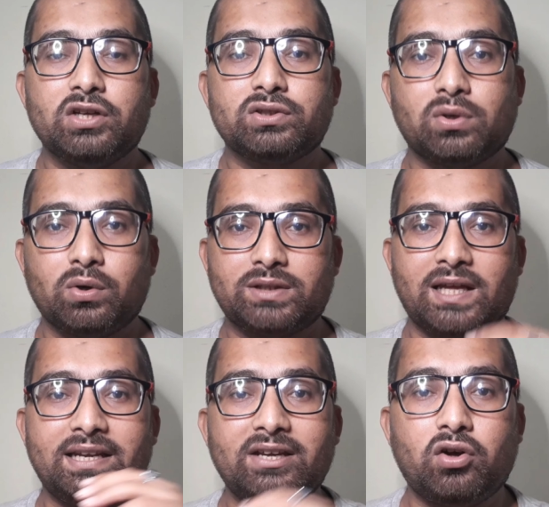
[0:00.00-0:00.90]
So the
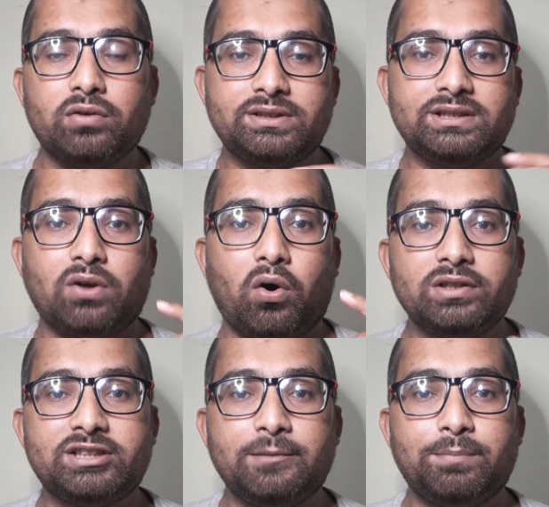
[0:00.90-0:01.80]
link of this
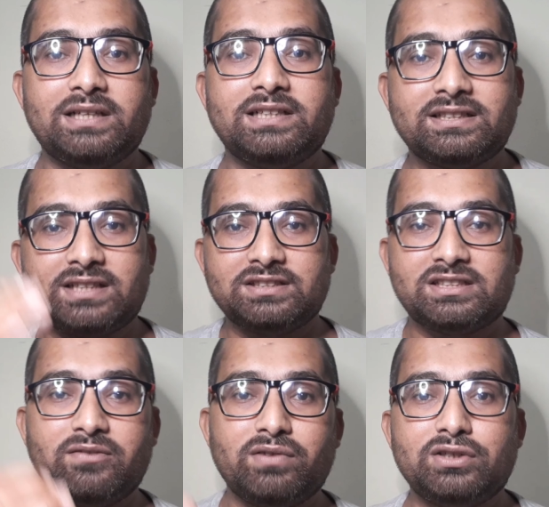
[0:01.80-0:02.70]
all 3 playlists is
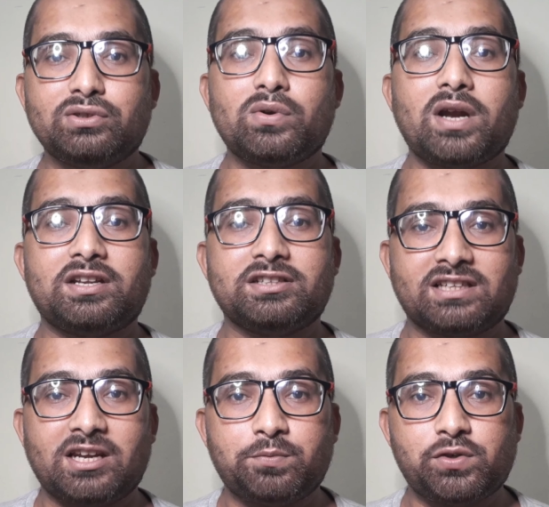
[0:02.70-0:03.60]
given into the
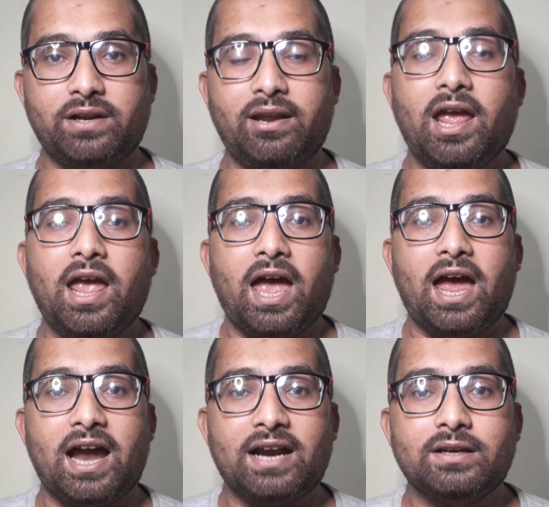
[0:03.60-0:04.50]
description,
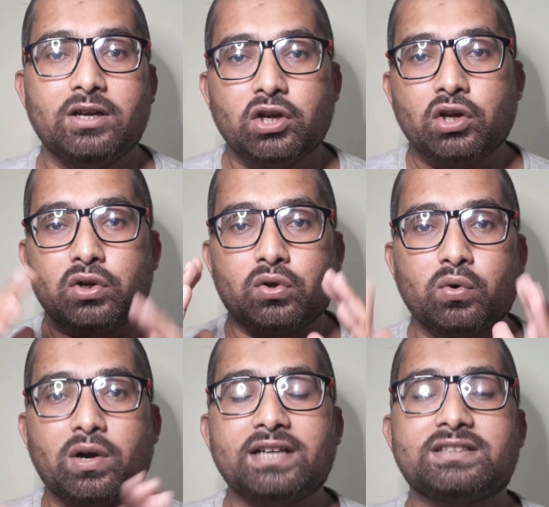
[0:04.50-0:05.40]
and
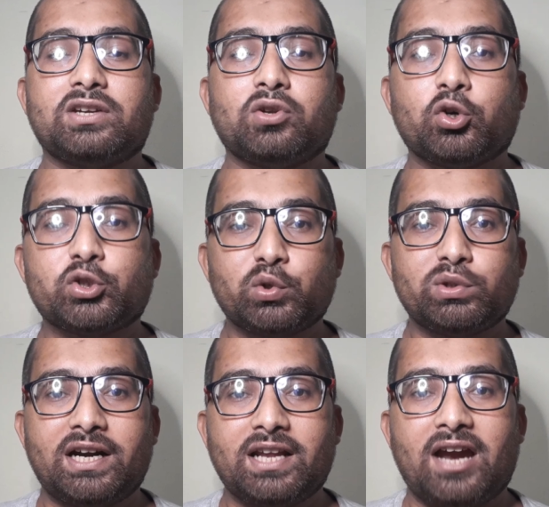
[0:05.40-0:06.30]
you guys can go through
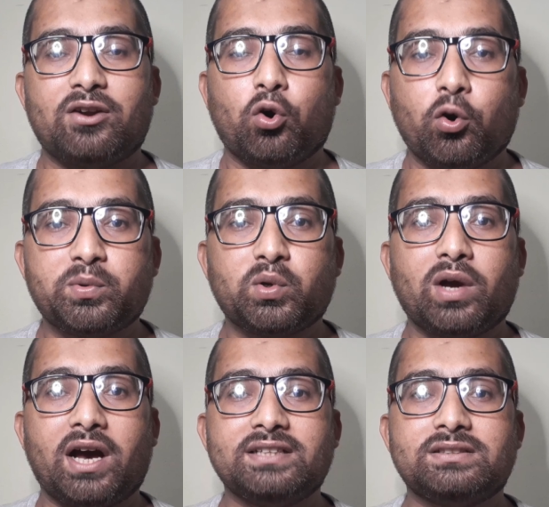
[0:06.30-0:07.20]
that, and hope you
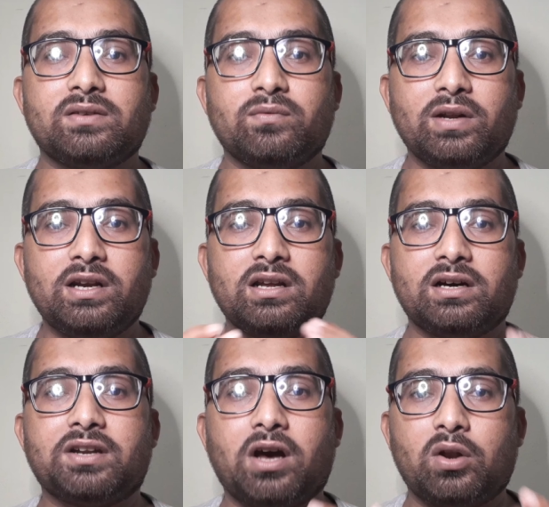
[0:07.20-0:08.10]
guys will
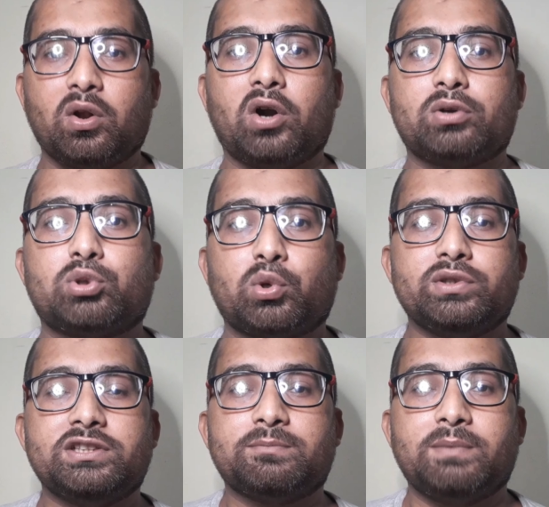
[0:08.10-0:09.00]
learn a lot through
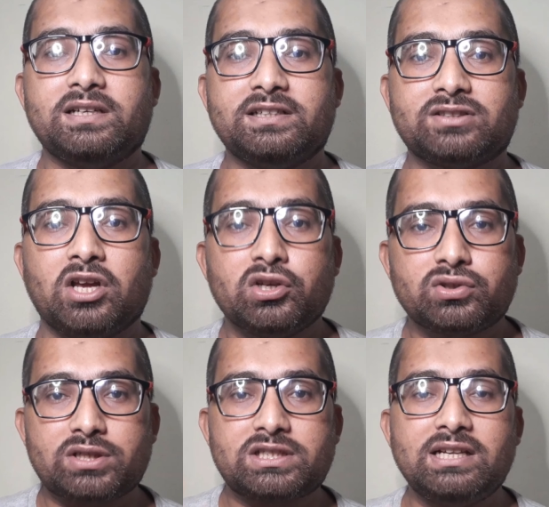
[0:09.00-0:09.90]
this playlist.
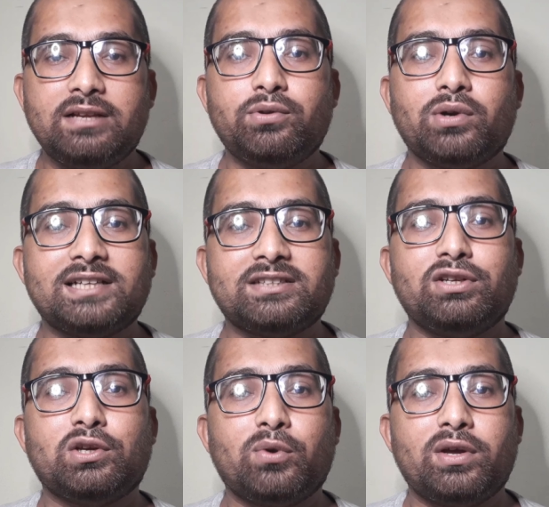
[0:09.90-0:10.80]
So still, if you guys have
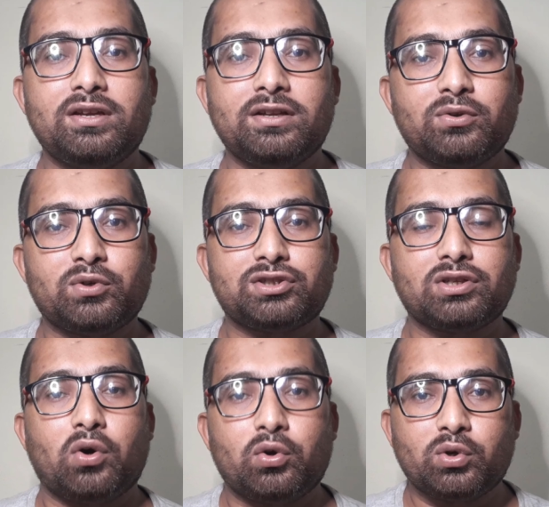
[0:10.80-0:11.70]
any query, any question,
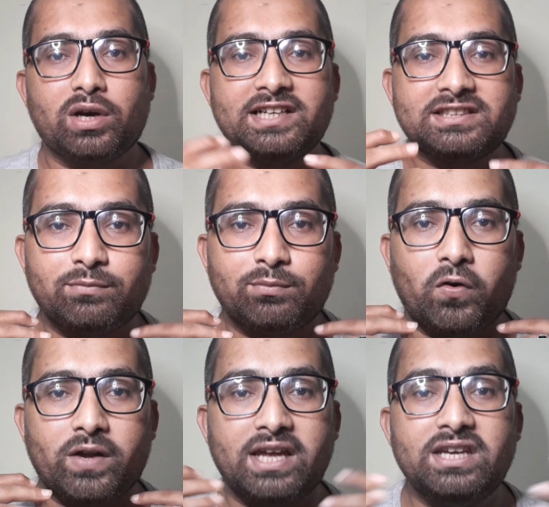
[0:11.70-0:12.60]
or you guys
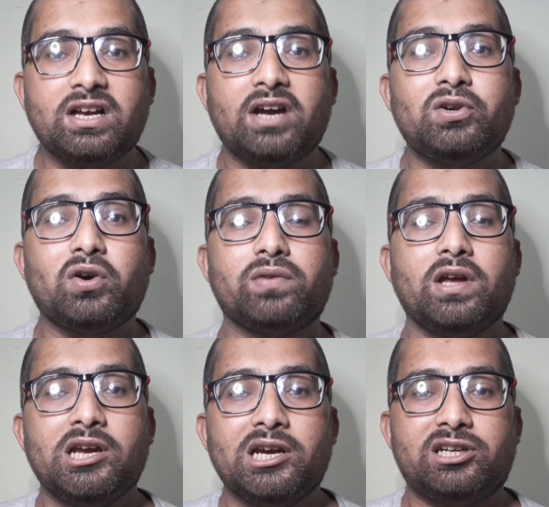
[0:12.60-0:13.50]
want any kind of
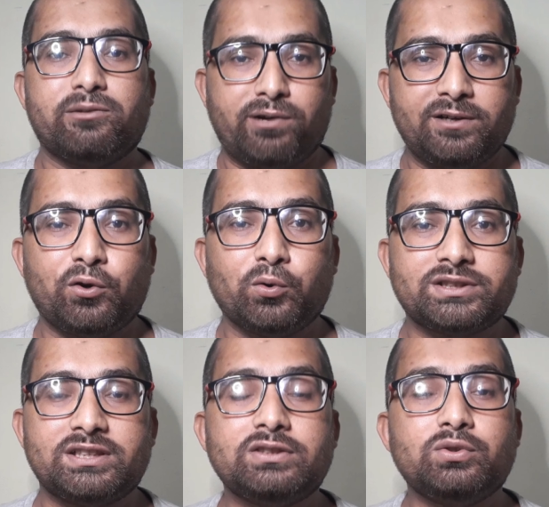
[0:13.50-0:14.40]
different
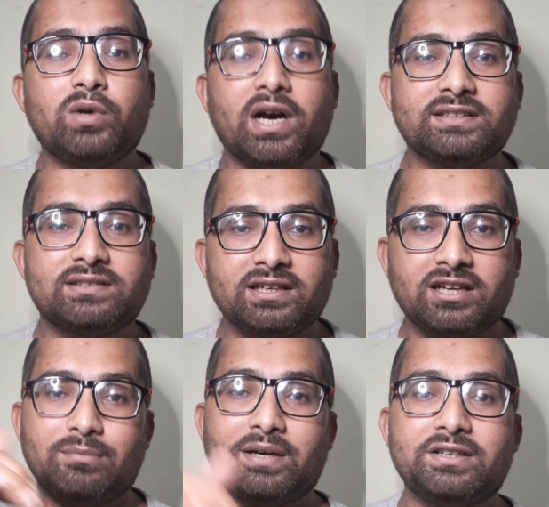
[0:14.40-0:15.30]
courses, you guys can
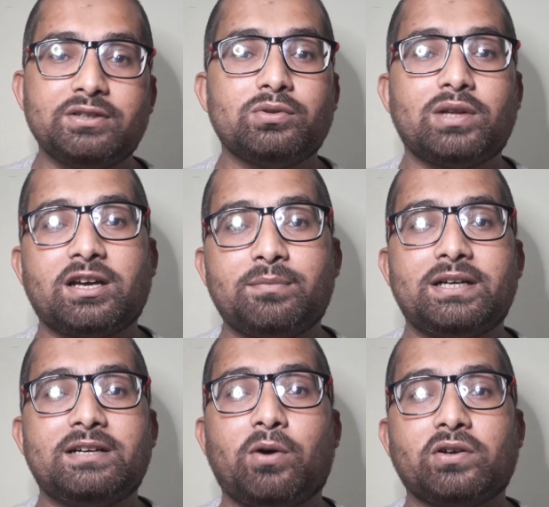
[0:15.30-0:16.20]
comment into the
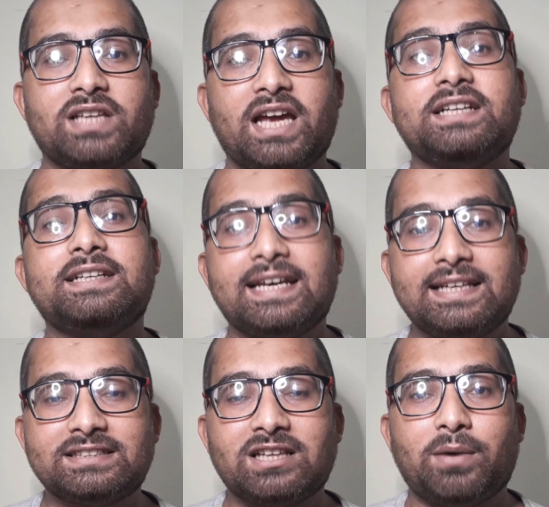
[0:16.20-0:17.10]
comment box and tell
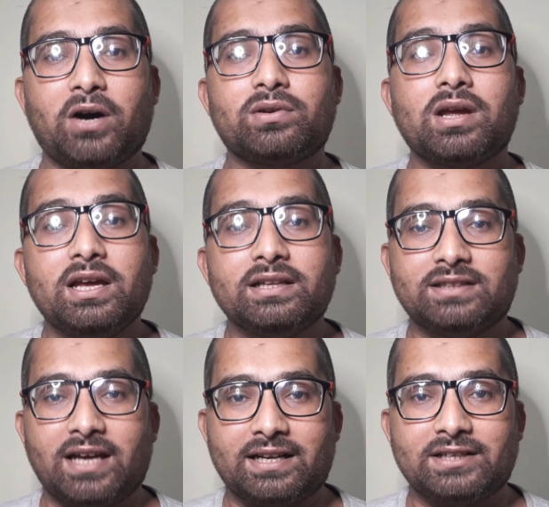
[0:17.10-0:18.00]
us about
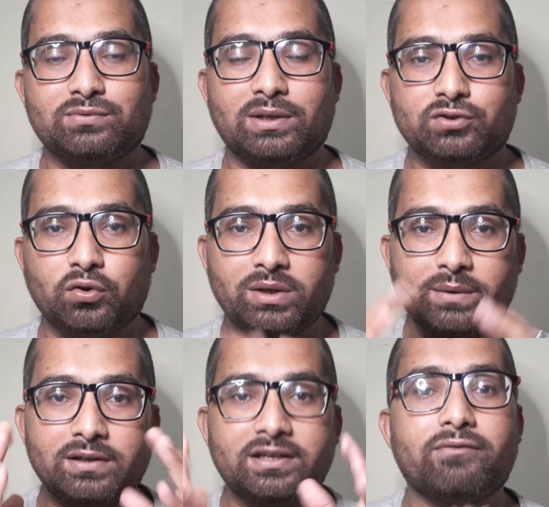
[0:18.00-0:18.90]
that as well. So we
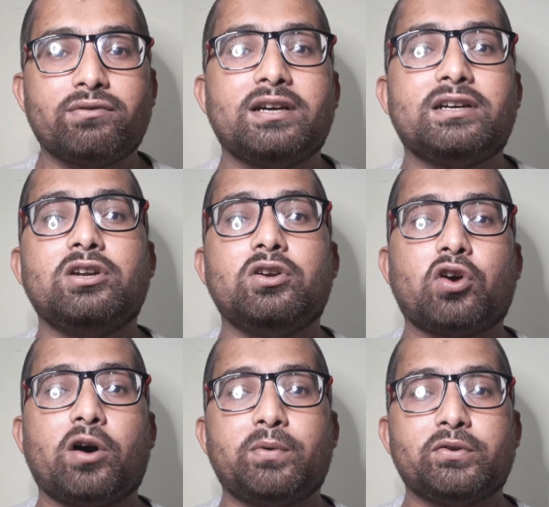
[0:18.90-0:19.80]
will definitely look
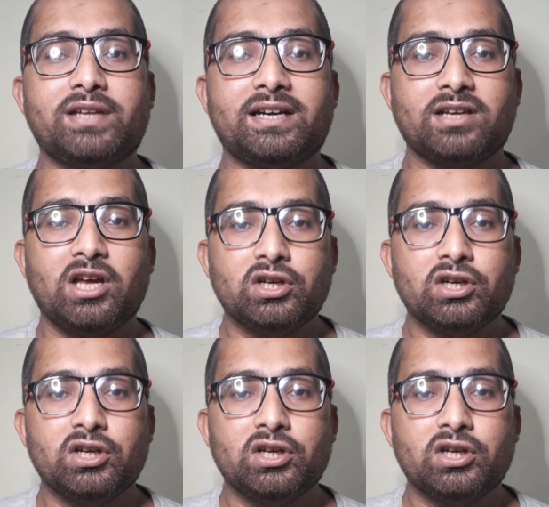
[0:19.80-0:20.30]
upon that.